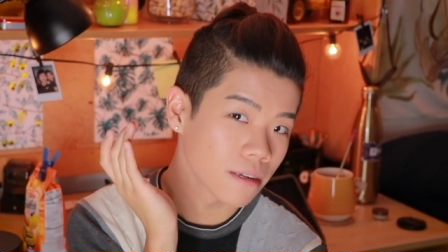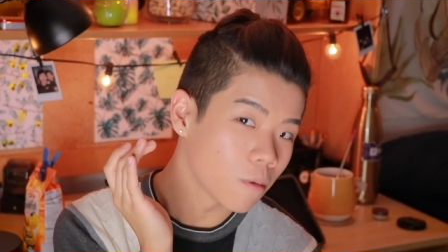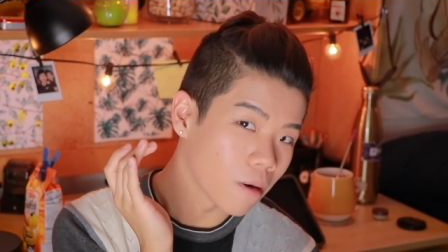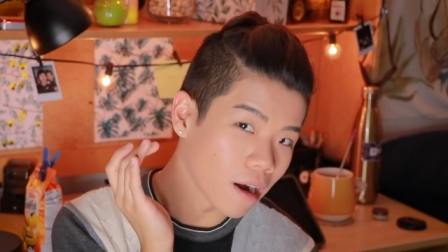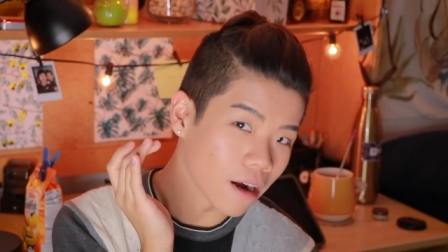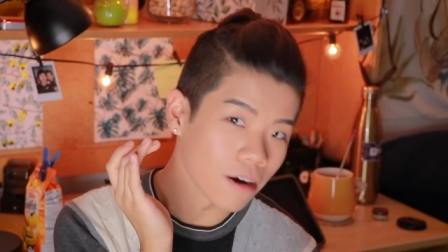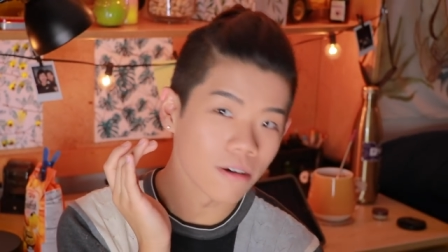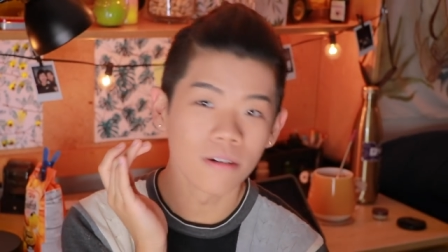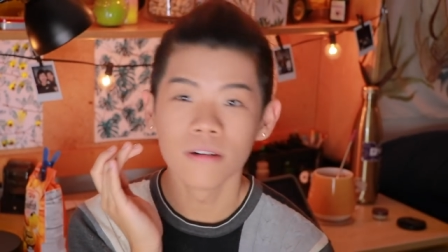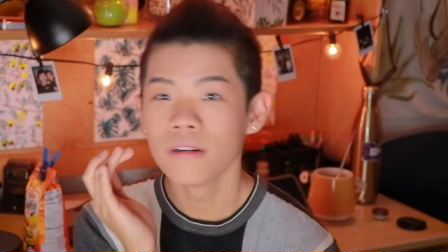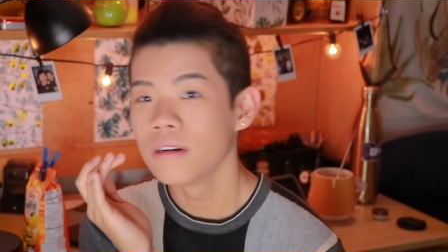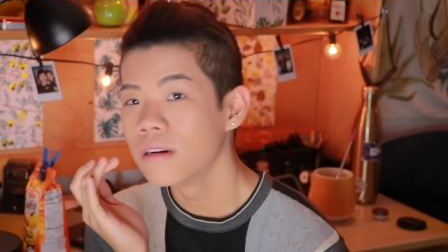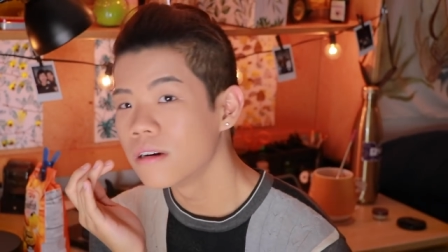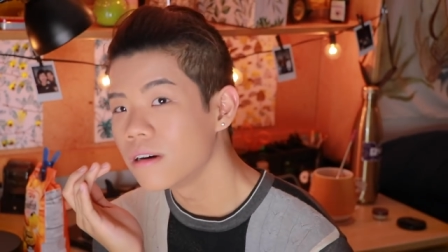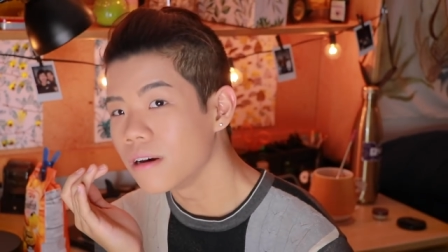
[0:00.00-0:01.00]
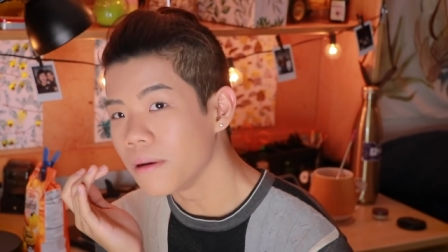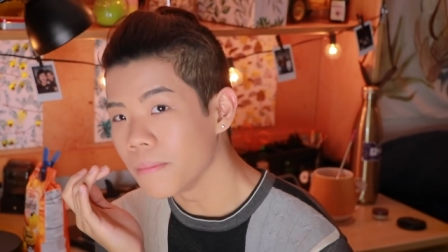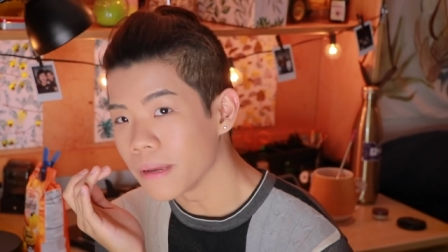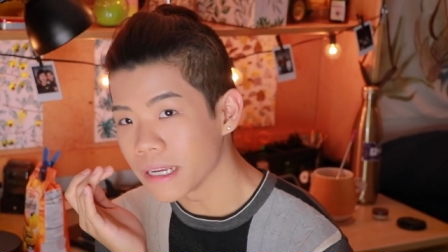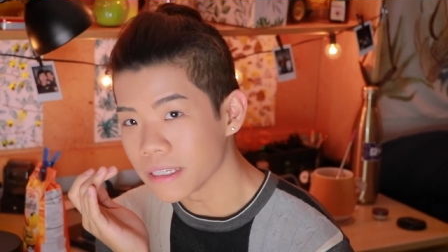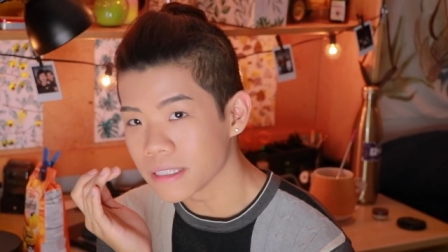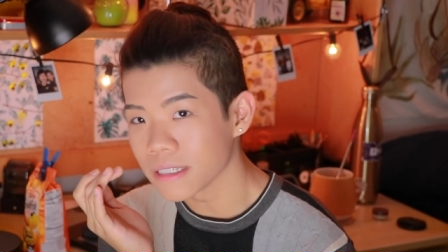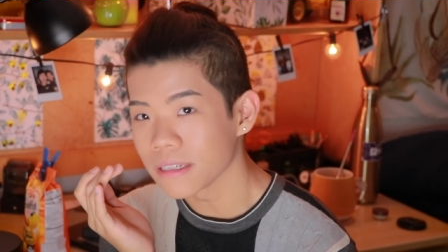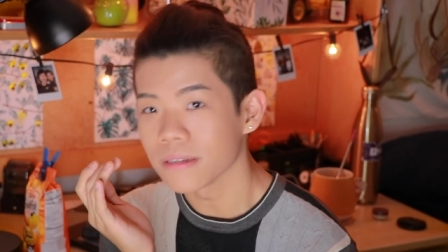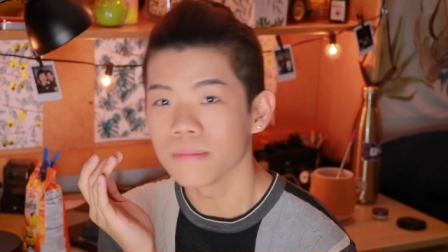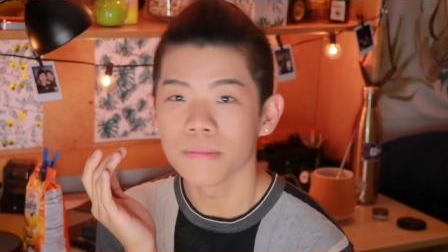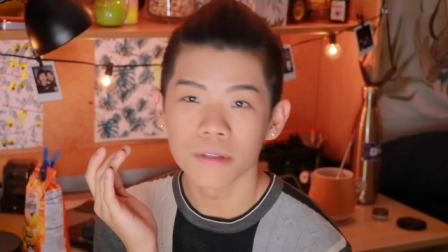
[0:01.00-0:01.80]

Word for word: Wow amazing,